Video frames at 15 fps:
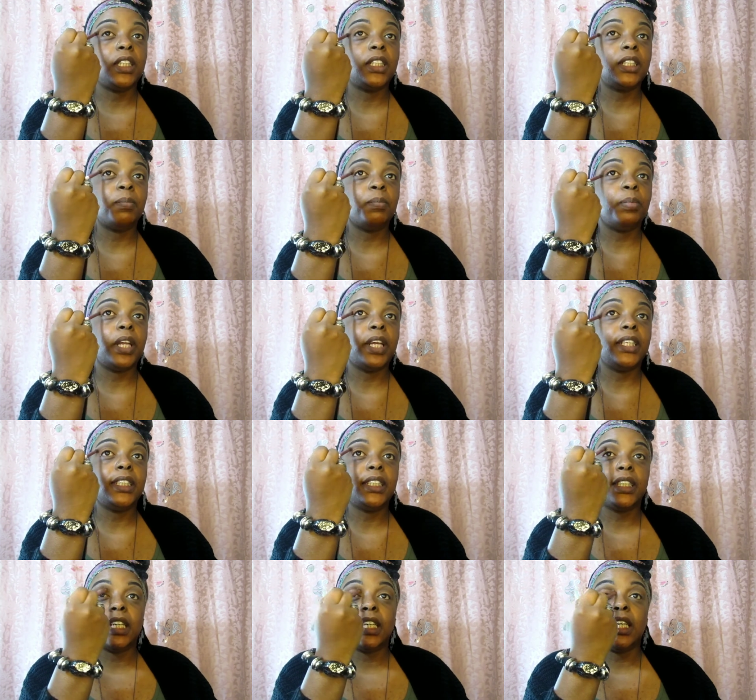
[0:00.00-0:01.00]
It's a
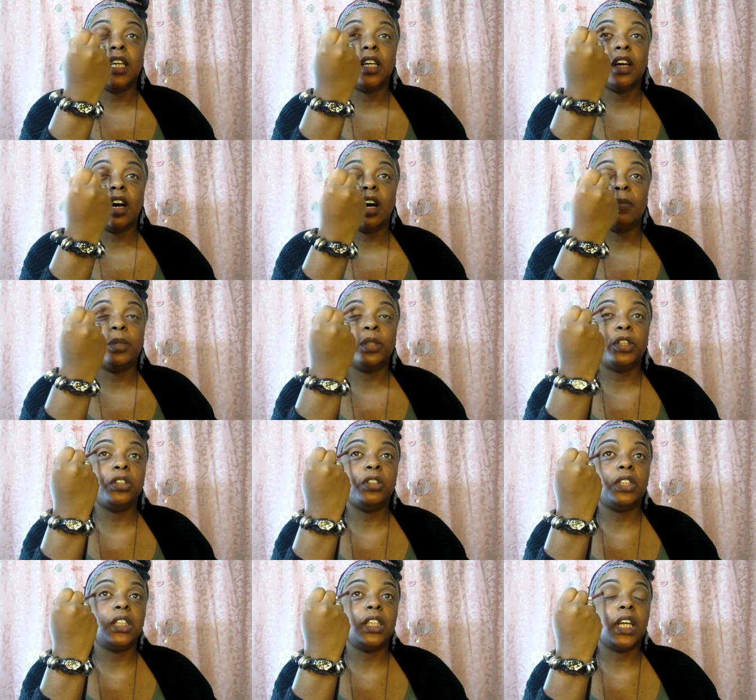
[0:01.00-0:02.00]
blessed
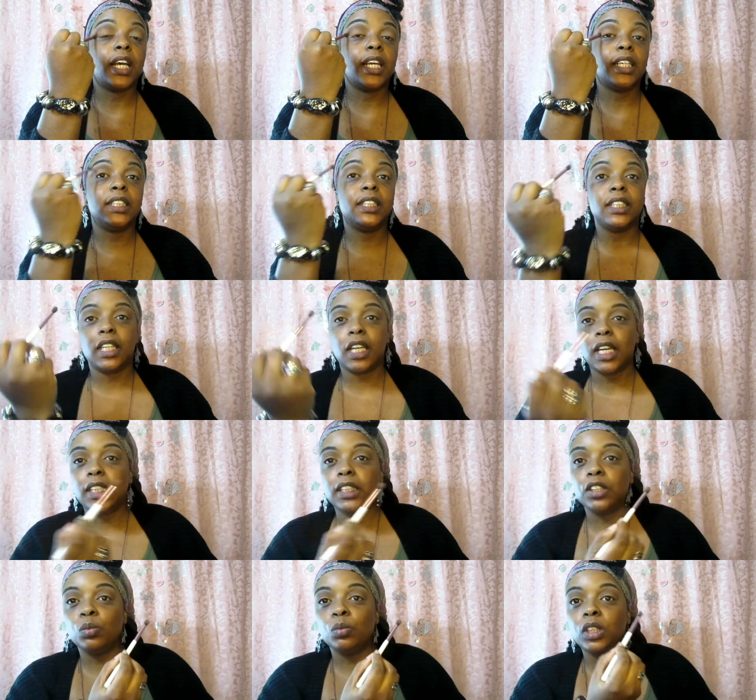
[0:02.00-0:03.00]
opportunity. I can say that.
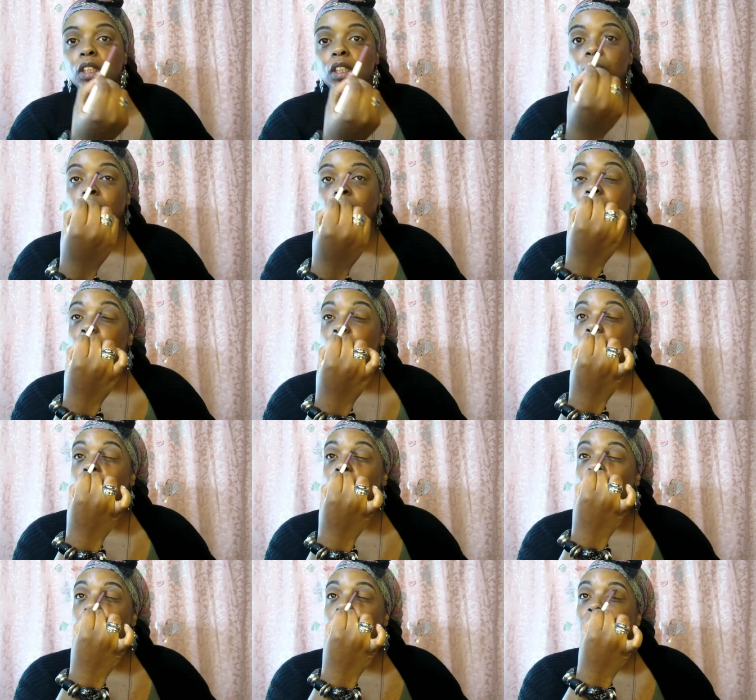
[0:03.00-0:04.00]
It's a really, really,
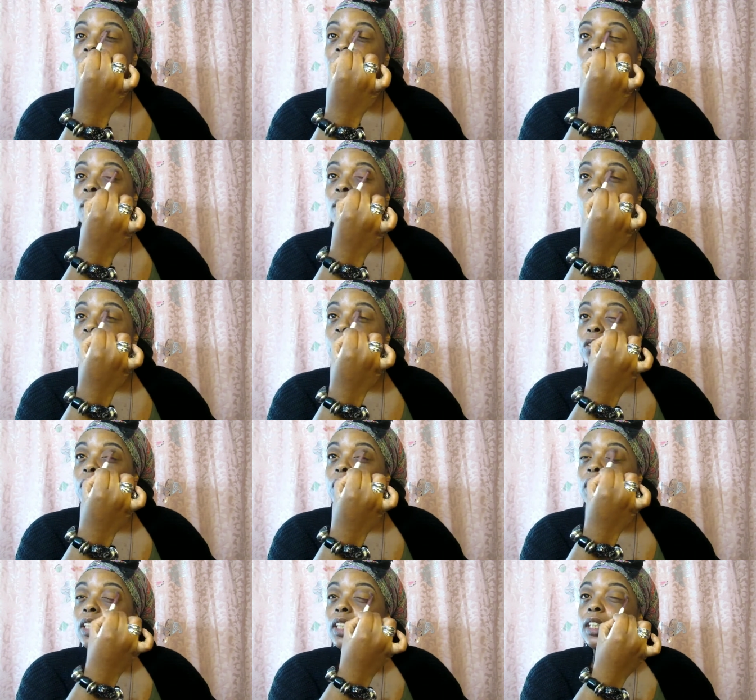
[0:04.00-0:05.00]
really blessed
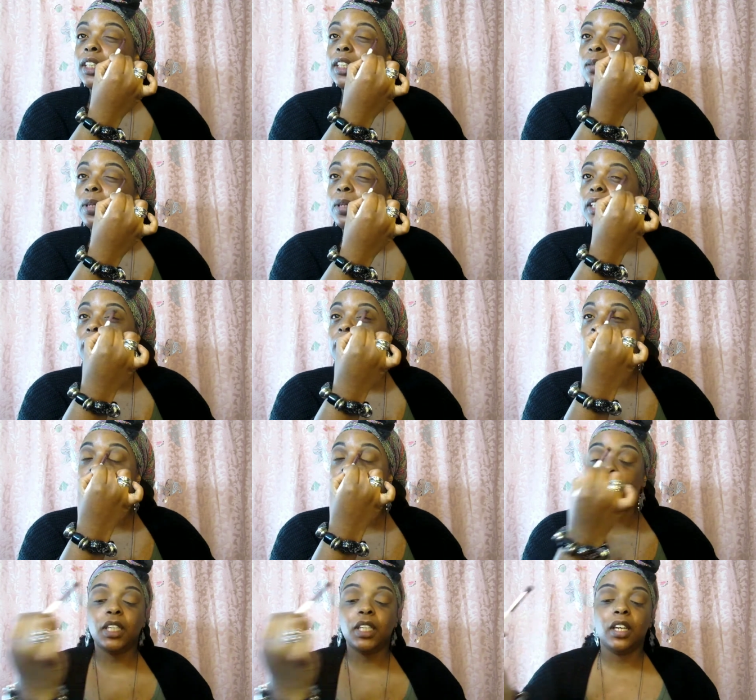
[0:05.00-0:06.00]
opportunity. And it's a blessing
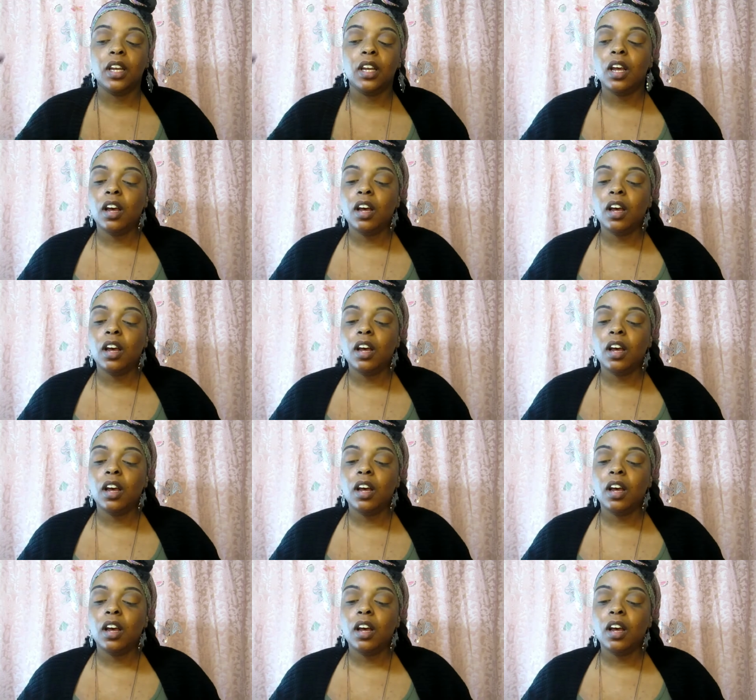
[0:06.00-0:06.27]
to be